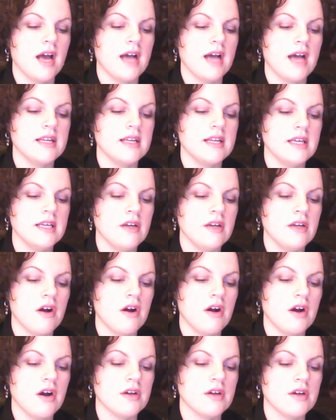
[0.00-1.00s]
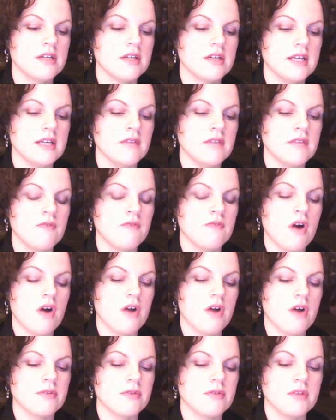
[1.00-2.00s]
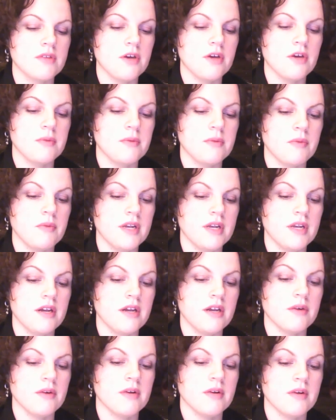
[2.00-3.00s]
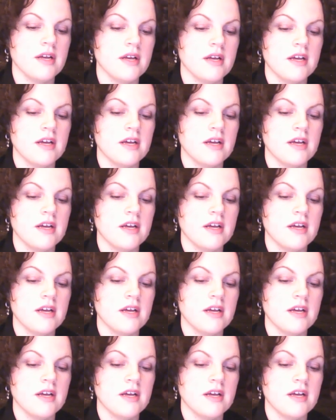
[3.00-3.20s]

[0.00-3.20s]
I lean hard, lean far through the open window.